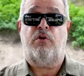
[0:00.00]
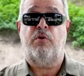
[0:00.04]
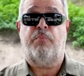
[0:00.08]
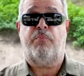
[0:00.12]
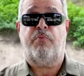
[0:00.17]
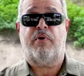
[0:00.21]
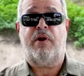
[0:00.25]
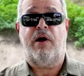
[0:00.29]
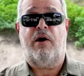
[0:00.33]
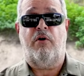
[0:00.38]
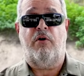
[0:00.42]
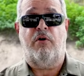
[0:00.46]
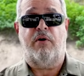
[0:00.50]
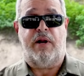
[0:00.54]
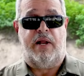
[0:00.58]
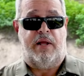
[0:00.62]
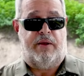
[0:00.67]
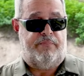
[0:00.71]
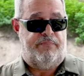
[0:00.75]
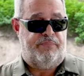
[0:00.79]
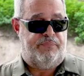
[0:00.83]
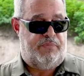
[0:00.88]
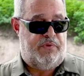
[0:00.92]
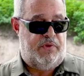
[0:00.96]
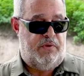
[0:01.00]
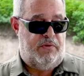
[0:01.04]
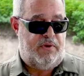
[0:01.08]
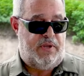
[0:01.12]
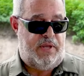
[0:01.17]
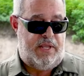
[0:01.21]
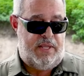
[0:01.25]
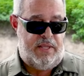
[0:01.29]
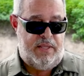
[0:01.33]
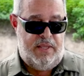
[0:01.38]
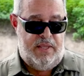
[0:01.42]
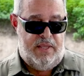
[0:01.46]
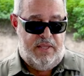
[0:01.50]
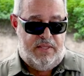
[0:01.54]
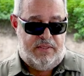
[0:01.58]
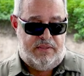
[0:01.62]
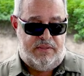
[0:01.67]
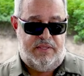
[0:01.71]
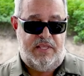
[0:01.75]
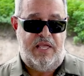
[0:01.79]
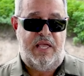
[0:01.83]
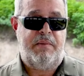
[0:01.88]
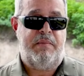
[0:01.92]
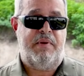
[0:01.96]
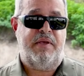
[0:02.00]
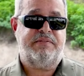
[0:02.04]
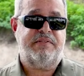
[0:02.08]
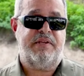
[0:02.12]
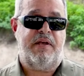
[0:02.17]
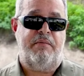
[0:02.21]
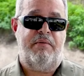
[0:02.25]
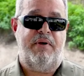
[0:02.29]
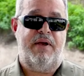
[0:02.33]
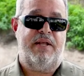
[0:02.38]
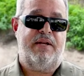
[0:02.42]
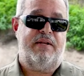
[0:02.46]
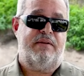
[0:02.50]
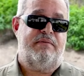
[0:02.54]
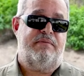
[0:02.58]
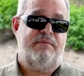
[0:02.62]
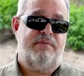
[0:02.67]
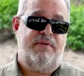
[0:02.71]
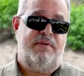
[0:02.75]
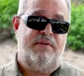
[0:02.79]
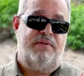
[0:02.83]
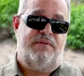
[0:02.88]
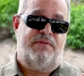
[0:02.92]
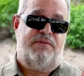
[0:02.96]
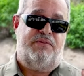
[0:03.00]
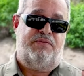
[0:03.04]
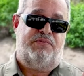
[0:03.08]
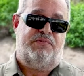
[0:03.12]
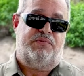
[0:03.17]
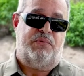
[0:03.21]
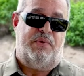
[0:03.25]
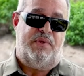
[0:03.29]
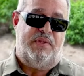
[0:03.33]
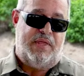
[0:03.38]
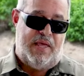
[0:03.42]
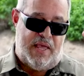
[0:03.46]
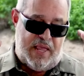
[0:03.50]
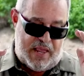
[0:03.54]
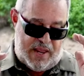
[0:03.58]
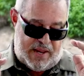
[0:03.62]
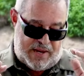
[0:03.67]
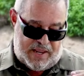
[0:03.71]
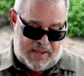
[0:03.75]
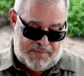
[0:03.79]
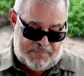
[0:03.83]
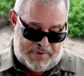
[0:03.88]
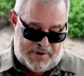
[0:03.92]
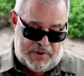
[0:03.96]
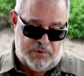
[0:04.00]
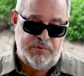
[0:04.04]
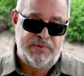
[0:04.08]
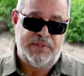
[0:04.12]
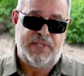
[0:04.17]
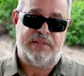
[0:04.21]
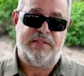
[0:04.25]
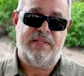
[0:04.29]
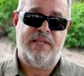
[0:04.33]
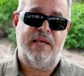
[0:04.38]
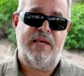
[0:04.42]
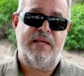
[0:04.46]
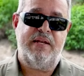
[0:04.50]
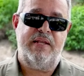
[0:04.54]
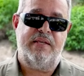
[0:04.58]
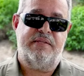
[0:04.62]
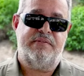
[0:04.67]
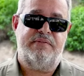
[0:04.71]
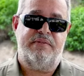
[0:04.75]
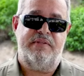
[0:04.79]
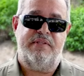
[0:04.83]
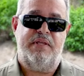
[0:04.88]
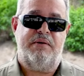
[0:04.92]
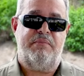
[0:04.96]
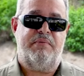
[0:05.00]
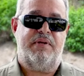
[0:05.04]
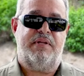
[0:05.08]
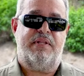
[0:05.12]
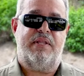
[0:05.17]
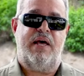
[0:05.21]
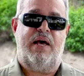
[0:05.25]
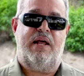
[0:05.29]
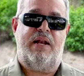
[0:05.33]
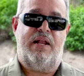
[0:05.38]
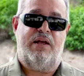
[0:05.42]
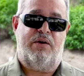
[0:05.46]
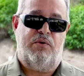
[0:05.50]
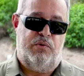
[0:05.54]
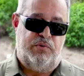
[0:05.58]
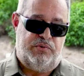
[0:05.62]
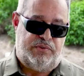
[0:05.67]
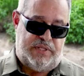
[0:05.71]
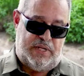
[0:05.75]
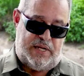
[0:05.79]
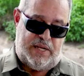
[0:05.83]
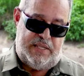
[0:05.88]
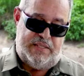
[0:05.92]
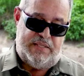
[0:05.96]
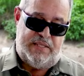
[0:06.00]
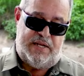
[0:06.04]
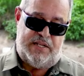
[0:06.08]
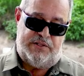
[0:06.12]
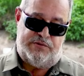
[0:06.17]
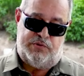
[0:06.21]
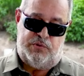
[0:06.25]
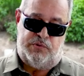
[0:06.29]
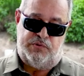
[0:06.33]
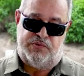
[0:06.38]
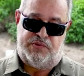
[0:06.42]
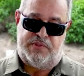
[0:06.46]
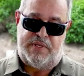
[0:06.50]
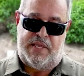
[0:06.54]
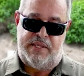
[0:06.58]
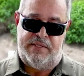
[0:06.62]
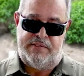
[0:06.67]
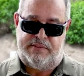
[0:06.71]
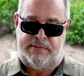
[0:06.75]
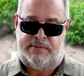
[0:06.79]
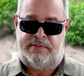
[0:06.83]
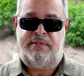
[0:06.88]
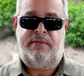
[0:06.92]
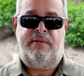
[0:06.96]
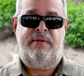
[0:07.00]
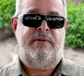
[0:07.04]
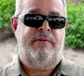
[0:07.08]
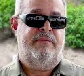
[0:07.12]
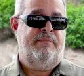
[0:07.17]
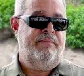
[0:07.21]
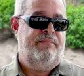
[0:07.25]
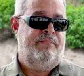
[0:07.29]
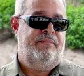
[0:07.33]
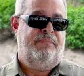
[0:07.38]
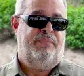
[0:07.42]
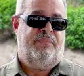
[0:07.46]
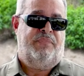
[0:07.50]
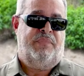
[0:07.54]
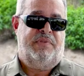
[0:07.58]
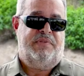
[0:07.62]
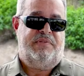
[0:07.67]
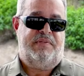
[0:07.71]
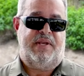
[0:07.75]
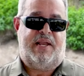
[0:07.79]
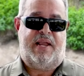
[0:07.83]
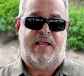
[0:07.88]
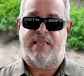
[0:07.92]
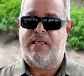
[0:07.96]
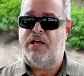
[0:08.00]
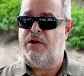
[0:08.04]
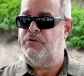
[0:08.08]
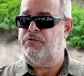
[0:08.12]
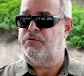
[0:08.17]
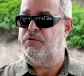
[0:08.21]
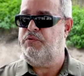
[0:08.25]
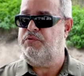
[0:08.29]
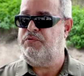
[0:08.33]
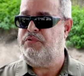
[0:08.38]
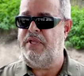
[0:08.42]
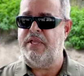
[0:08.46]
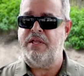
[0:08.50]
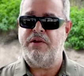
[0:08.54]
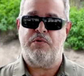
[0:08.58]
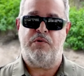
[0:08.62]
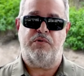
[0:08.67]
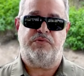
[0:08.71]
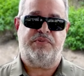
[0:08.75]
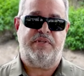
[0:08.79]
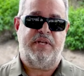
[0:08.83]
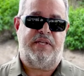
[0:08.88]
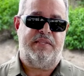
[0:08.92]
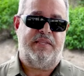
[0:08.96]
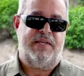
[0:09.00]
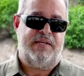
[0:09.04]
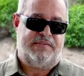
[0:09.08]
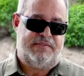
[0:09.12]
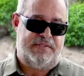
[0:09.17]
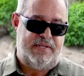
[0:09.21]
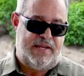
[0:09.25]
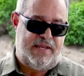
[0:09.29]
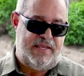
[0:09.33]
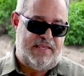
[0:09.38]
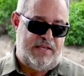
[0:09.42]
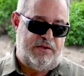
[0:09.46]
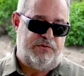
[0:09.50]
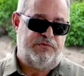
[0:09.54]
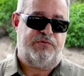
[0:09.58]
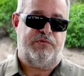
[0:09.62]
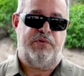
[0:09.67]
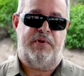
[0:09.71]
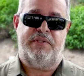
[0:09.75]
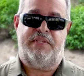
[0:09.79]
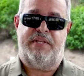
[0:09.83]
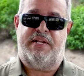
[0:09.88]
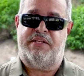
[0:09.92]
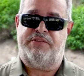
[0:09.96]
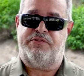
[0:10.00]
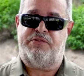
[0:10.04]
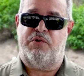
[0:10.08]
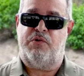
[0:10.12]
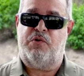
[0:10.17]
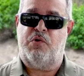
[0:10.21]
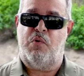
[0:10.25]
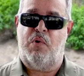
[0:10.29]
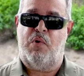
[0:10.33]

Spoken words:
that's all for now, okay? Let me know your thoughts, what questions you have. If you really like the Generation 6, you stay with your 5, you stay with your Generation